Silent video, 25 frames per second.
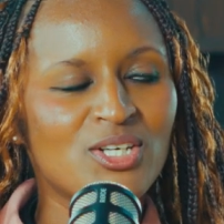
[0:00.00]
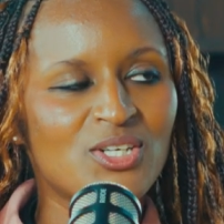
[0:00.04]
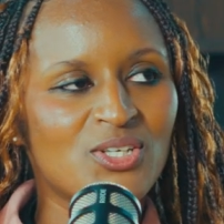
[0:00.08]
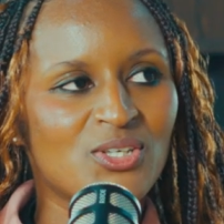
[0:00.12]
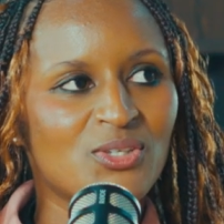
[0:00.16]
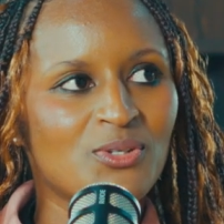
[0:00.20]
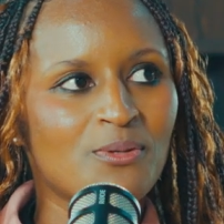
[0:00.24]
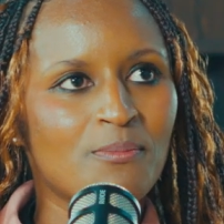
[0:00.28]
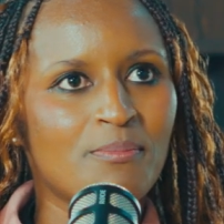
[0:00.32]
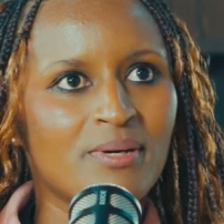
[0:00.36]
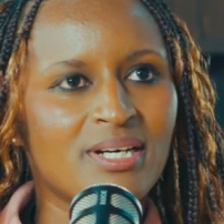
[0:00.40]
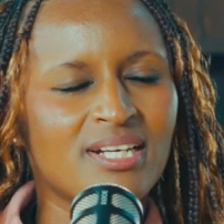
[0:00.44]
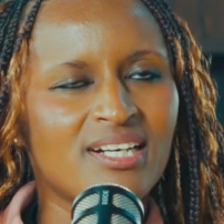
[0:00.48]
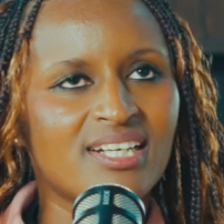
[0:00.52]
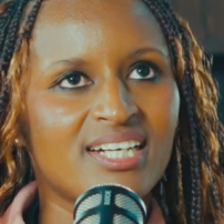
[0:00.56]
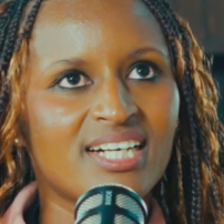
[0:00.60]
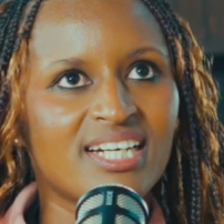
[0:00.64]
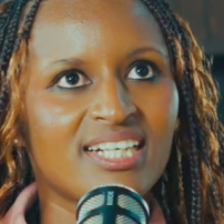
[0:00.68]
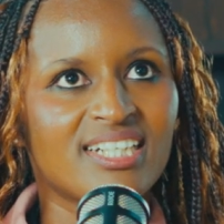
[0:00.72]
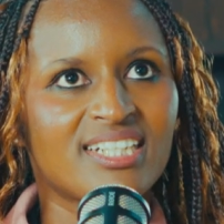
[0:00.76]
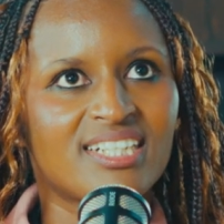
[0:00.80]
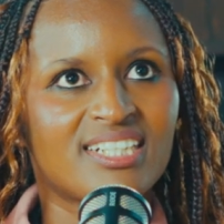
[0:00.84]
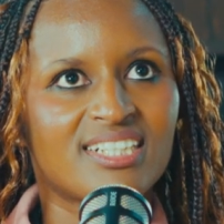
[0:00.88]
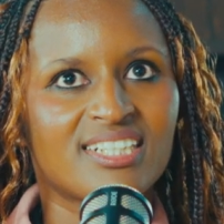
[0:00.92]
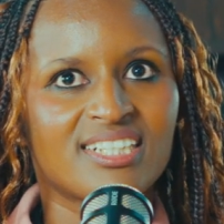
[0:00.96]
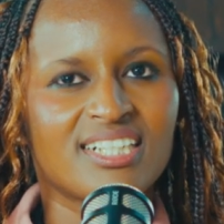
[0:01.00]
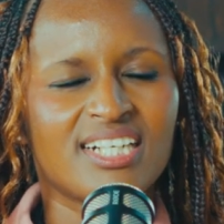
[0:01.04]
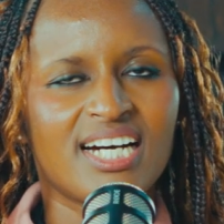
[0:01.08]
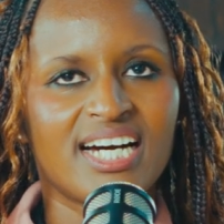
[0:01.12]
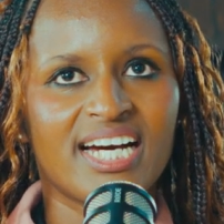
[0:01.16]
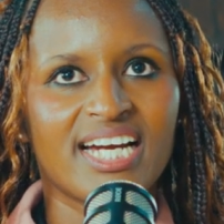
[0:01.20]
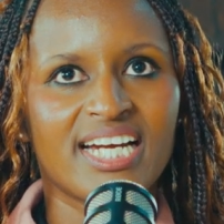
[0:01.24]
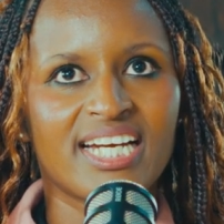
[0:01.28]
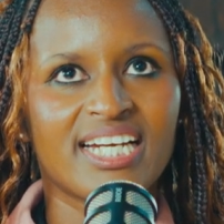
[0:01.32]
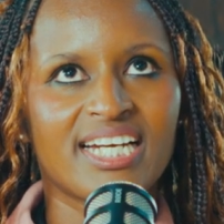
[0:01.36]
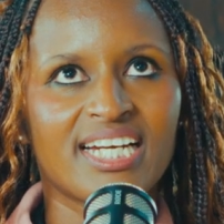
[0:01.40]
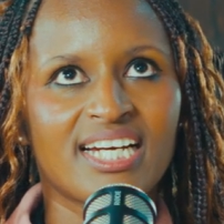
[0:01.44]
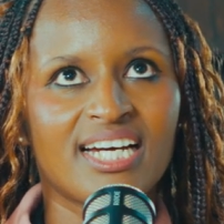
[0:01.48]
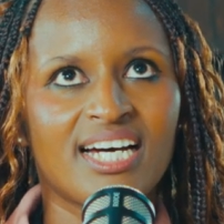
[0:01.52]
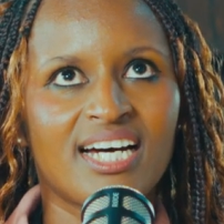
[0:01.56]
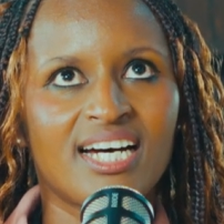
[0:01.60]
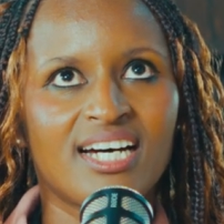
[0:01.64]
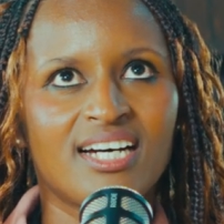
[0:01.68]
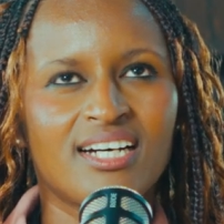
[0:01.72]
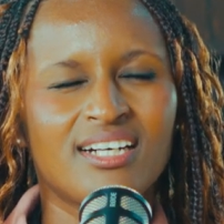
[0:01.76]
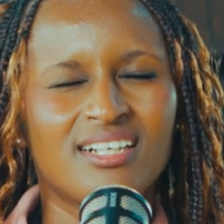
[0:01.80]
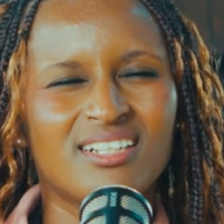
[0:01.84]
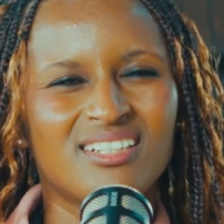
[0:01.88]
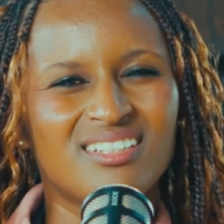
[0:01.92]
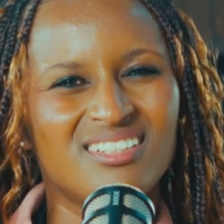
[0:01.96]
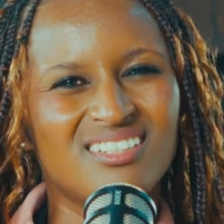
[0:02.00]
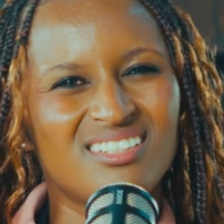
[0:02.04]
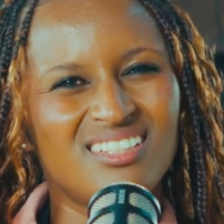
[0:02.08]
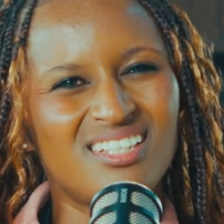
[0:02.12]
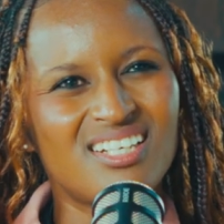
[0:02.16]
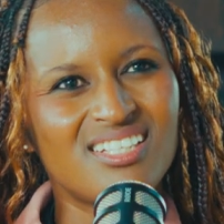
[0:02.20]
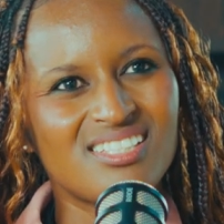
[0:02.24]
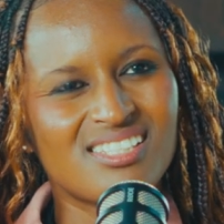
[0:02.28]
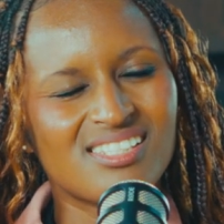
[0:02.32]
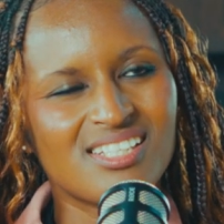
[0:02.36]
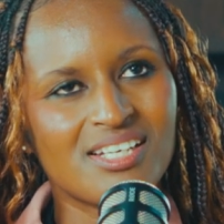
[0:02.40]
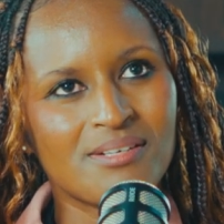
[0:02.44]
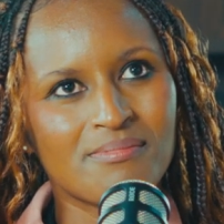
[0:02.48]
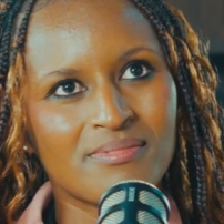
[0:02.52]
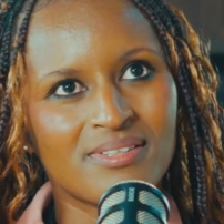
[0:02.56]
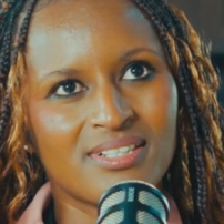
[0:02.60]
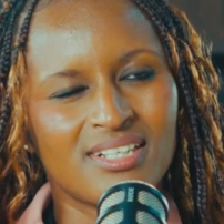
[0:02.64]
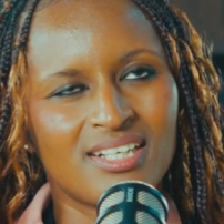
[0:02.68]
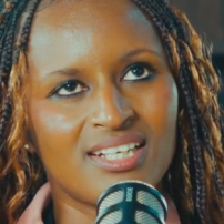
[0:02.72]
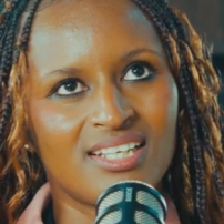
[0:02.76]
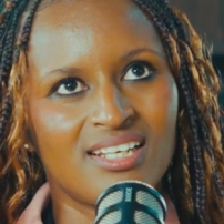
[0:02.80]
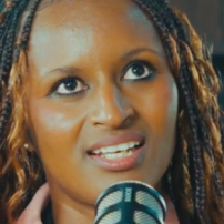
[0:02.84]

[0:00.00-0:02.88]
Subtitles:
no, but like last time